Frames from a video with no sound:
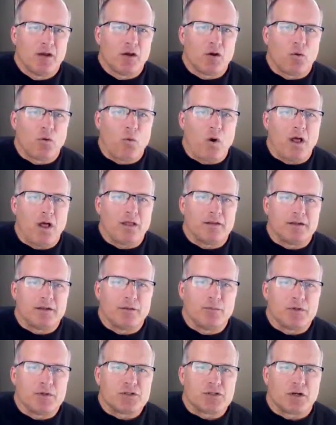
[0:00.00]

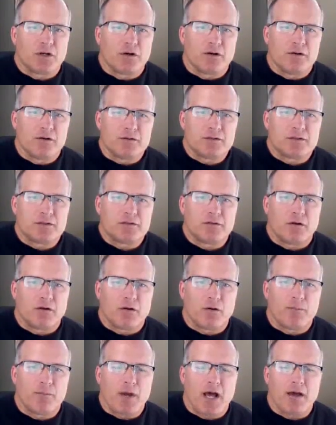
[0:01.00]
Quality returns
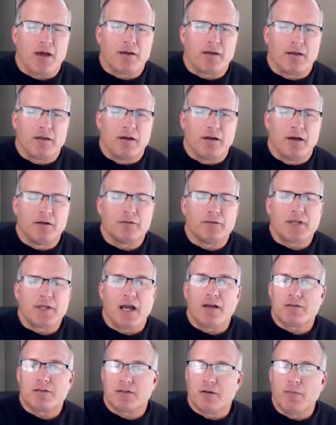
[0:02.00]
are about 100,000
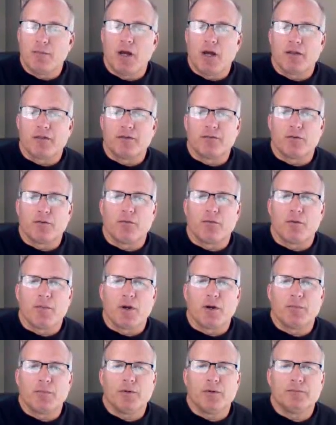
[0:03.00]
dollars a month, if you
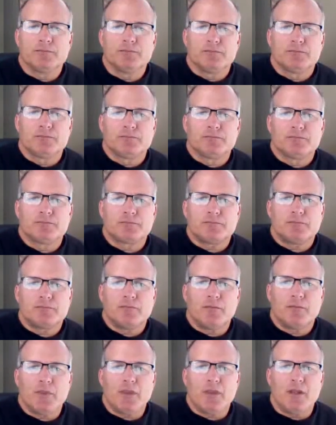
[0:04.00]
remember
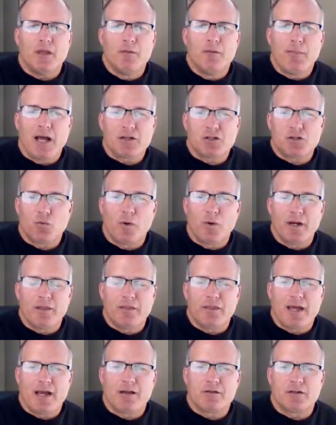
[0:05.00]
and about
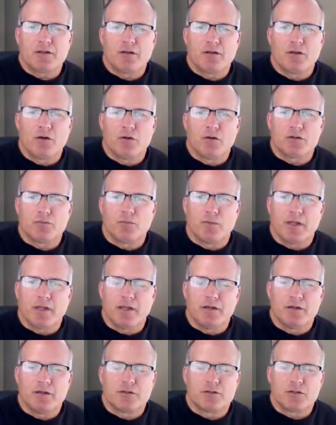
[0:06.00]
20,000 of those
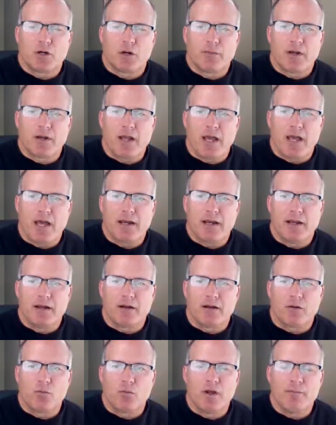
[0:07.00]
we determined had
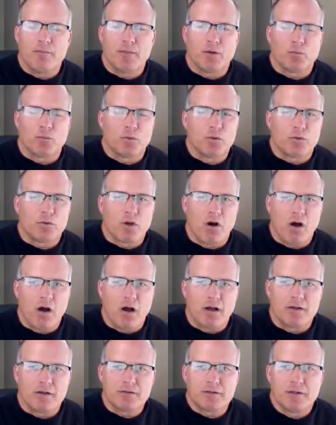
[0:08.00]
an equipment root
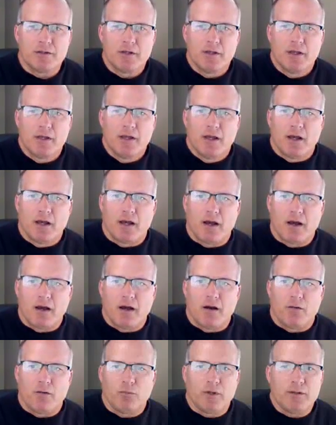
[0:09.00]
cause.
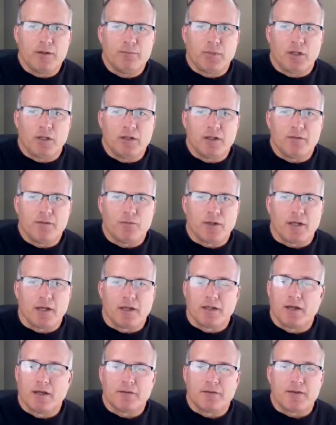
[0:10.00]
Uh, we believe we
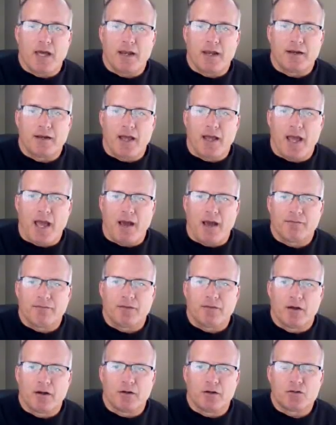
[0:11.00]
can cut that in
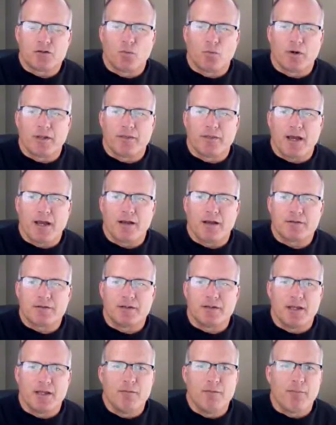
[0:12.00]
half
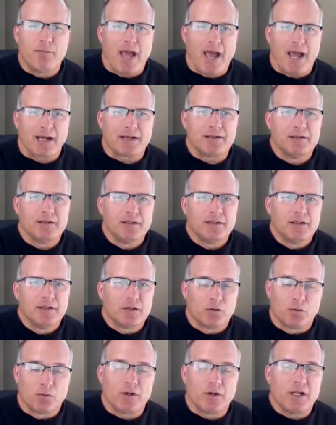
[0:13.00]
120,000 impact.
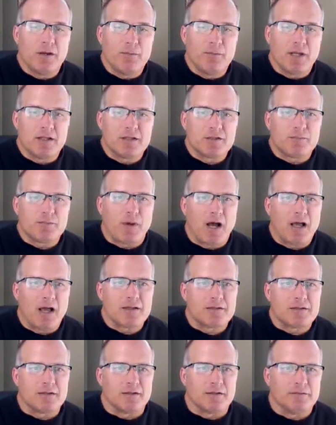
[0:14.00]
Green means
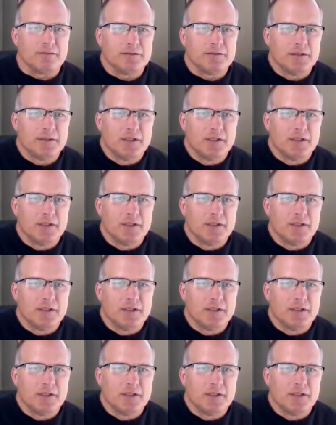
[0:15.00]
positive.